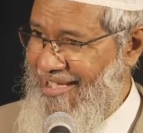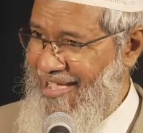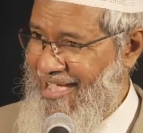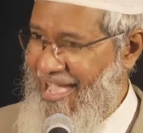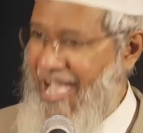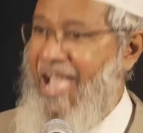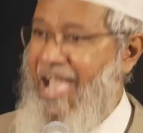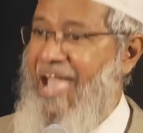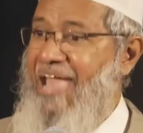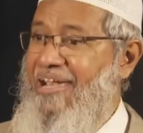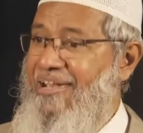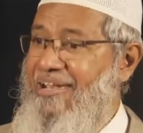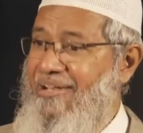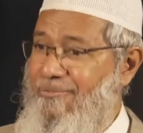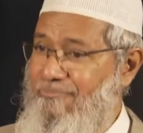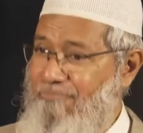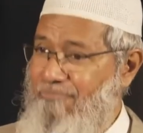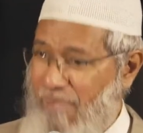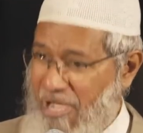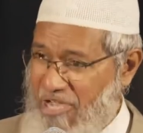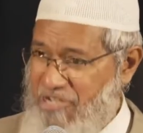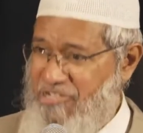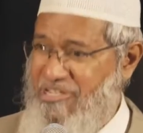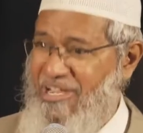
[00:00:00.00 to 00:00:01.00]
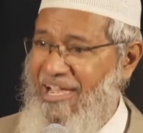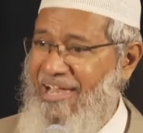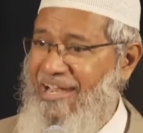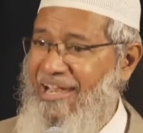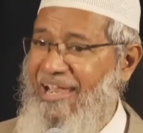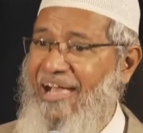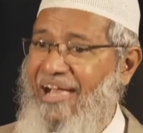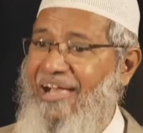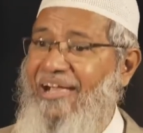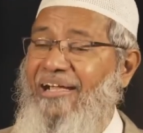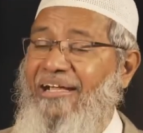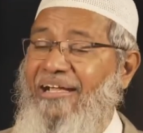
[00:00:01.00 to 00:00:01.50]
And
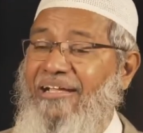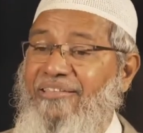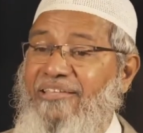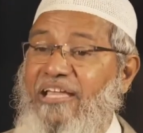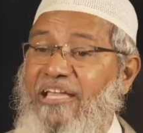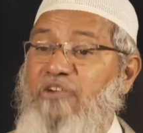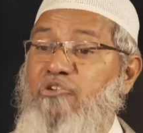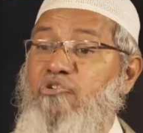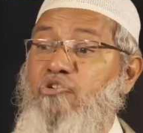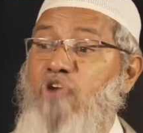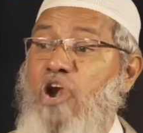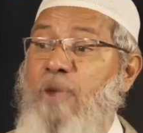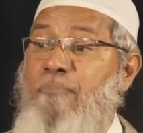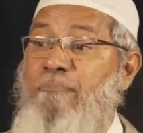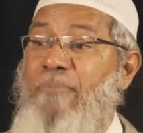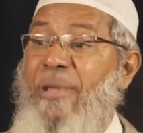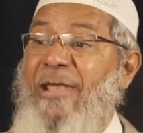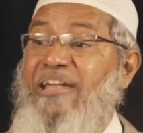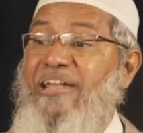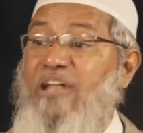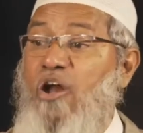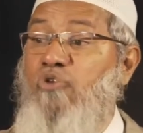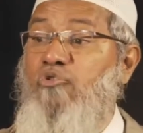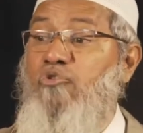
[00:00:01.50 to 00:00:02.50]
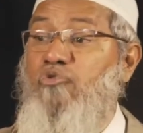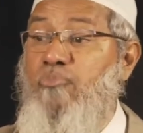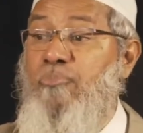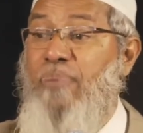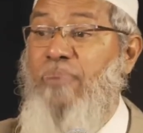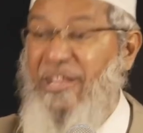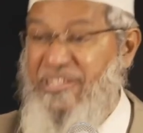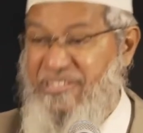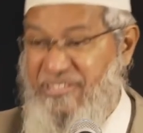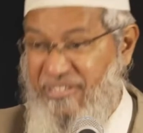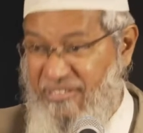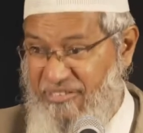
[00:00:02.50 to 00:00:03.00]
mashallah, they do not bend down to
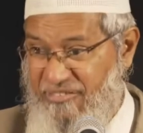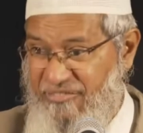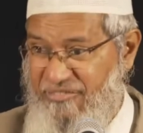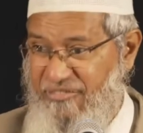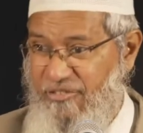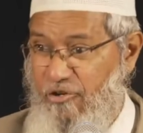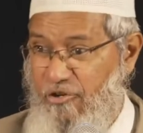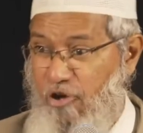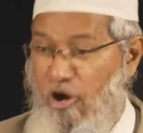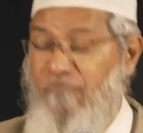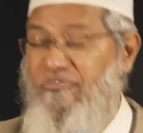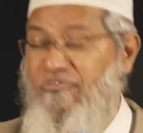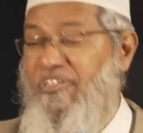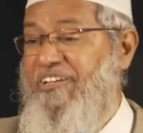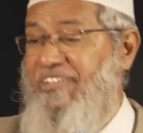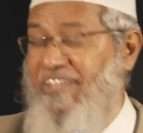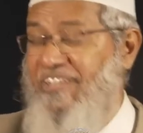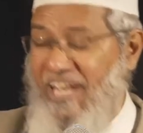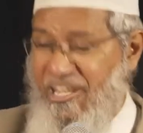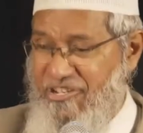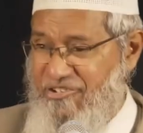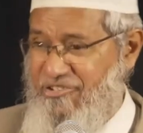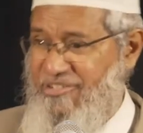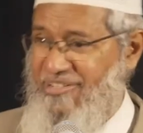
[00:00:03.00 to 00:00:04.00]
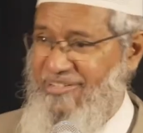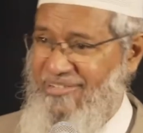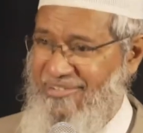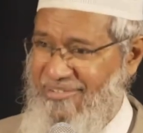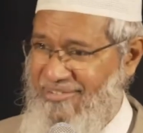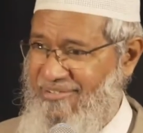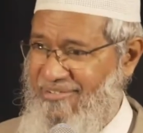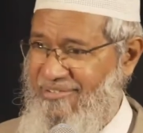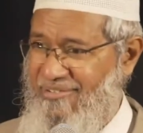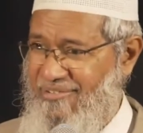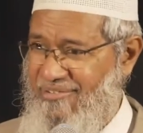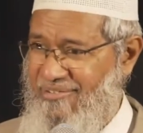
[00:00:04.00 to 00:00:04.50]
pressures of the international.
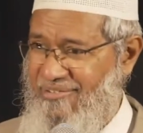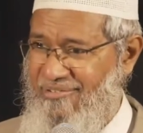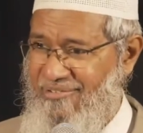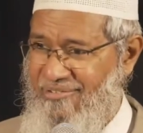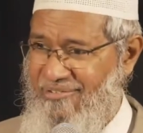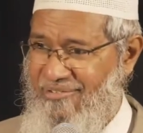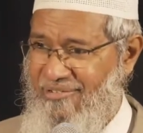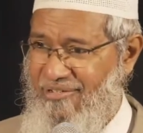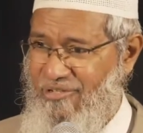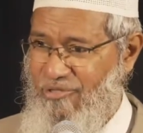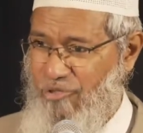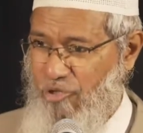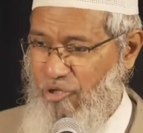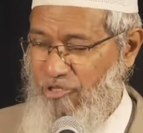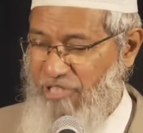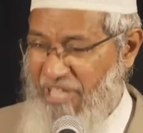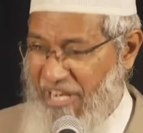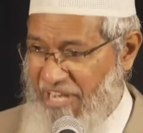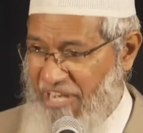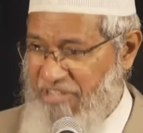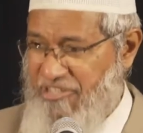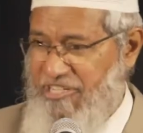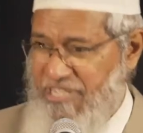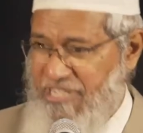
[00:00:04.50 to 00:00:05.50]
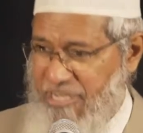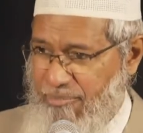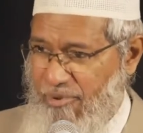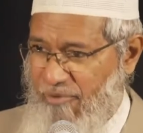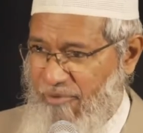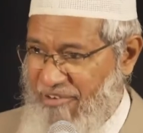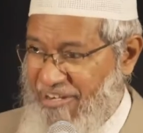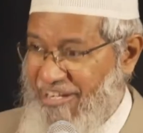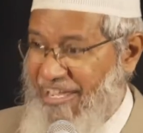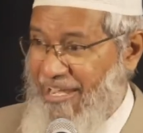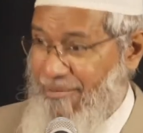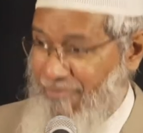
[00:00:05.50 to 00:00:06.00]
Though the relationship
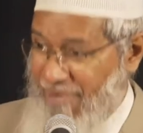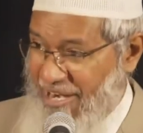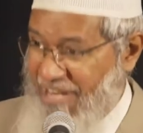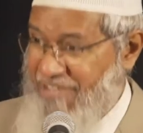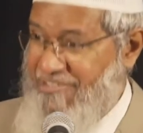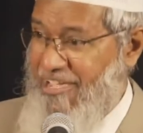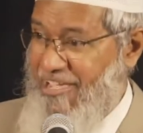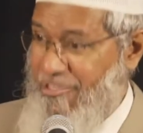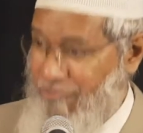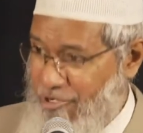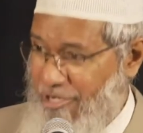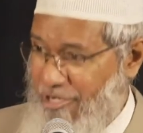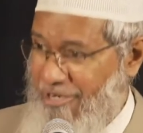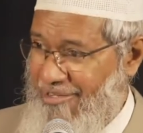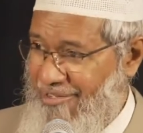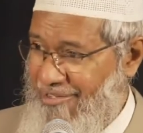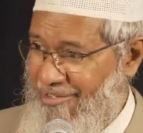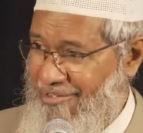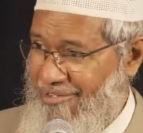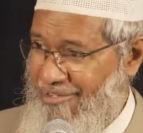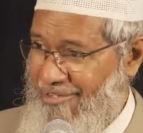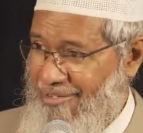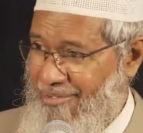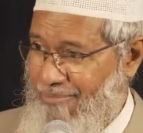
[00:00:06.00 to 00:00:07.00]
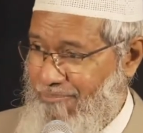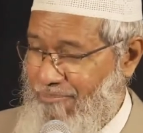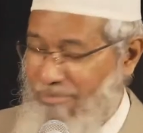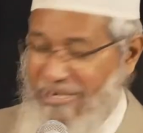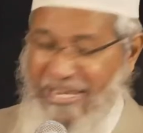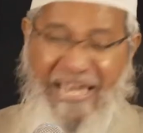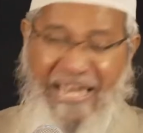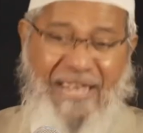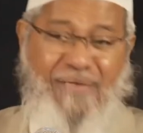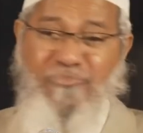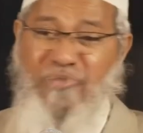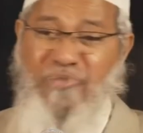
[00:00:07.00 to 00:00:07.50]
of India and Malaysia is good, but
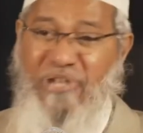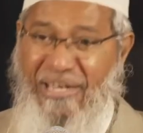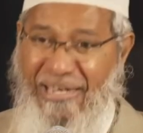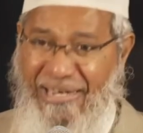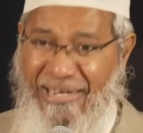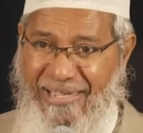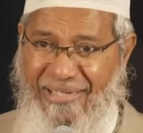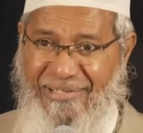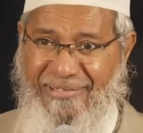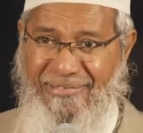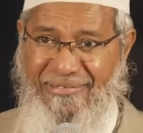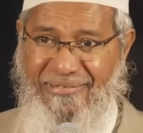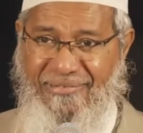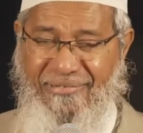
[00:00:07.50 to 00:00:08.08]
alhamdulillah.